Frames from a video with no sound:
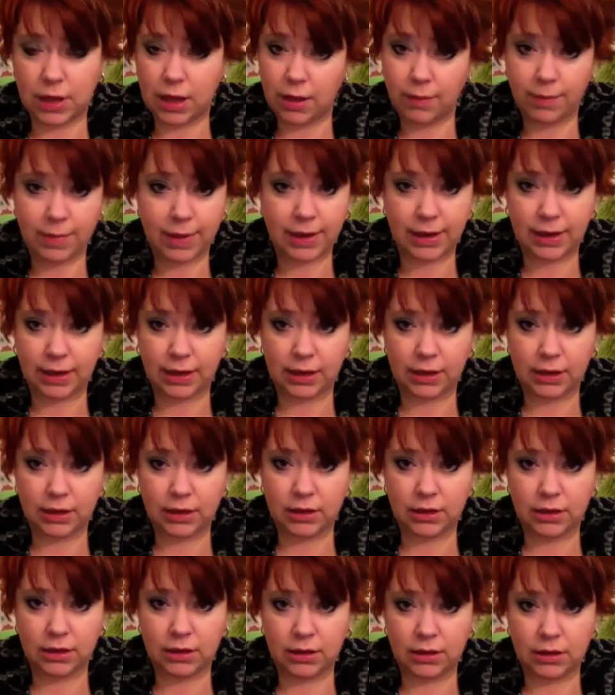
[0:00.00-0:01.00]
How many?
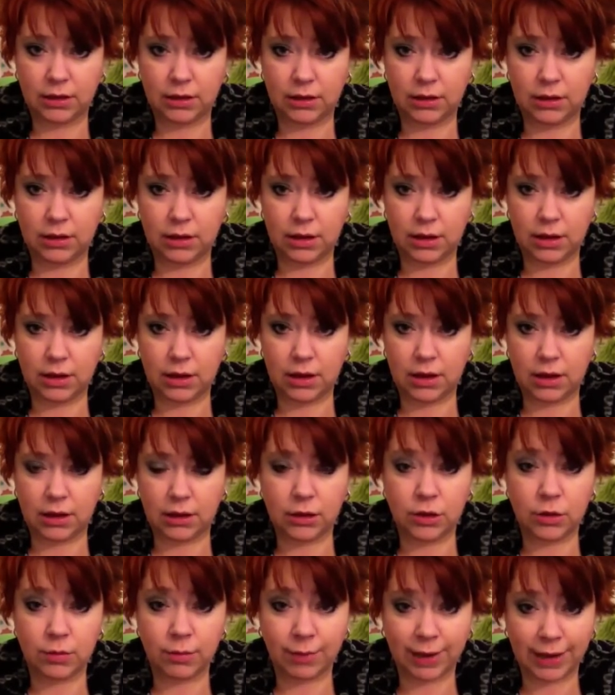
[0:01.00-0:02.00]

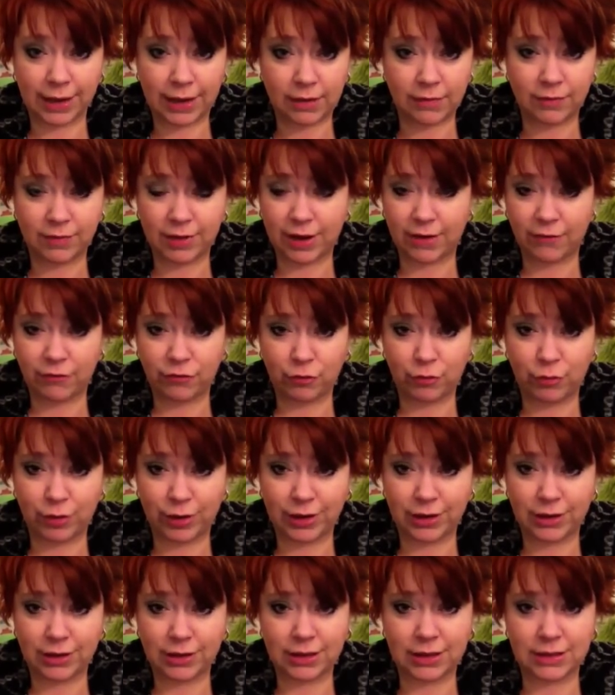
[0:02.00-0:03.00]
You might even have to
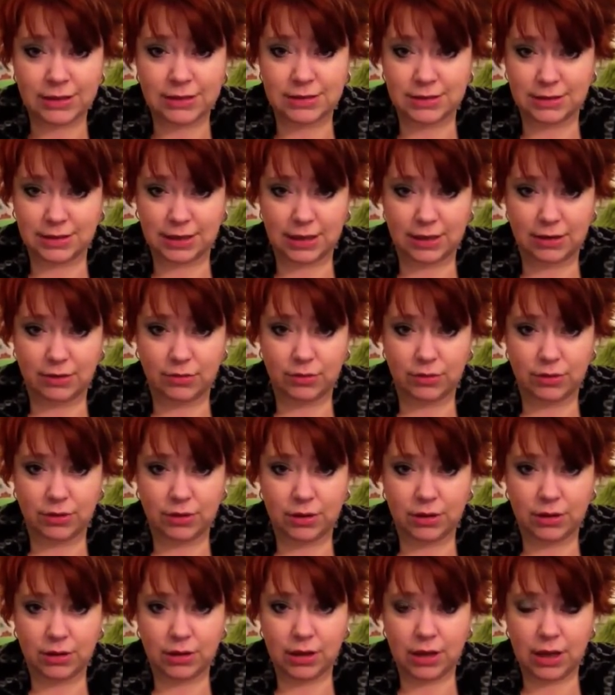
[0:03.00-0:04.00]
write a list down.
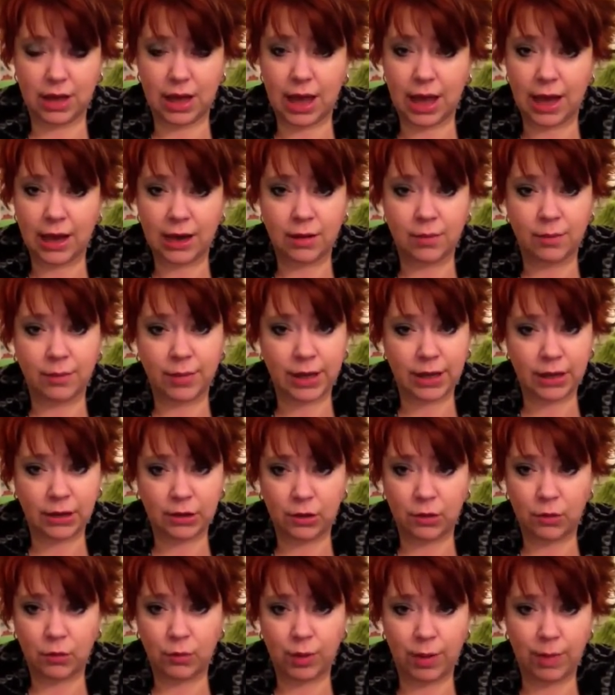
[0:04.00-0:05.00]
And it might
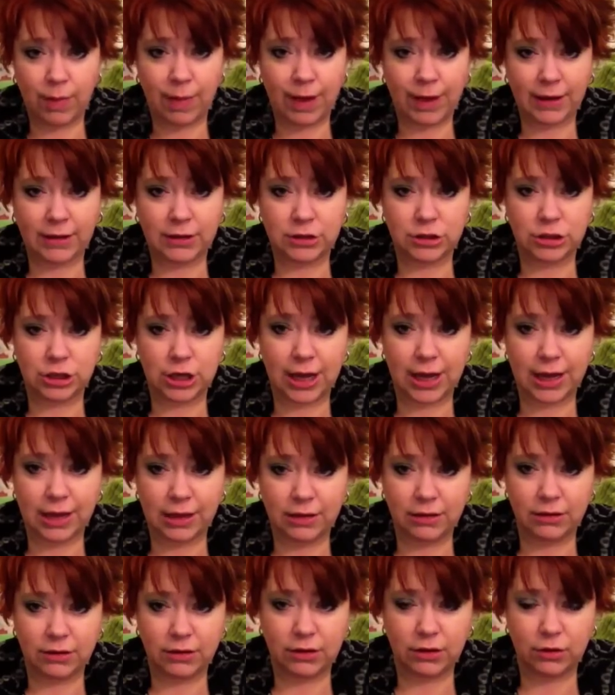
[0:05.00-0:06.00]
go way back to
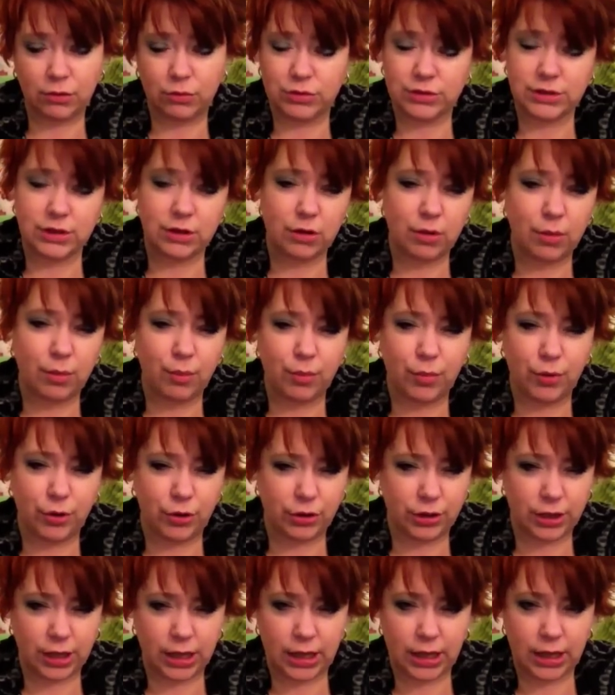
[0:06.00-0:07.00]
childhood. Was there a
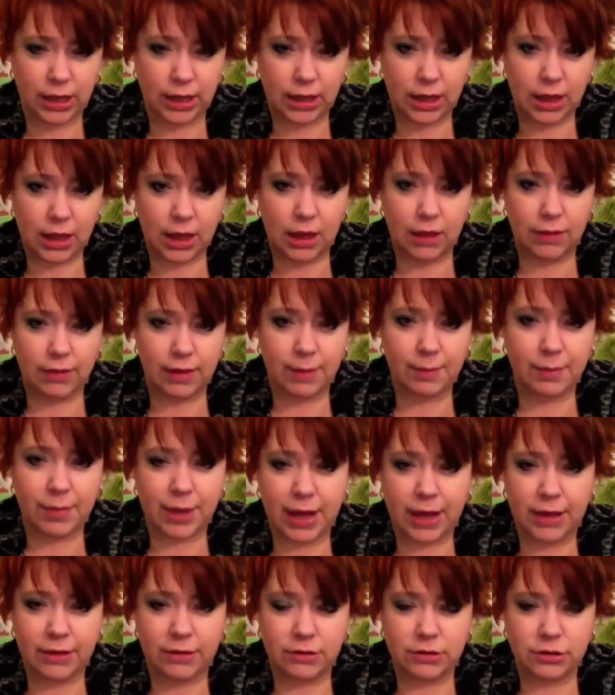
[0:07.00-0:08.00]
bully that
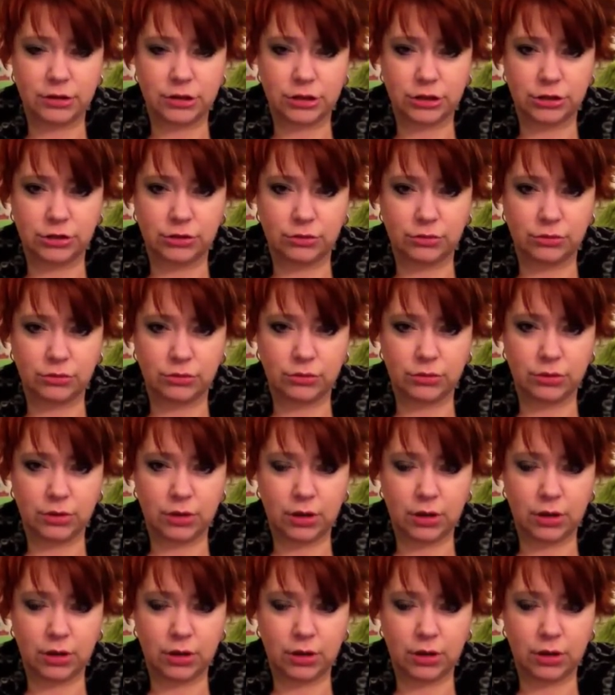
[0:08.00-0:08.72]
bothered you?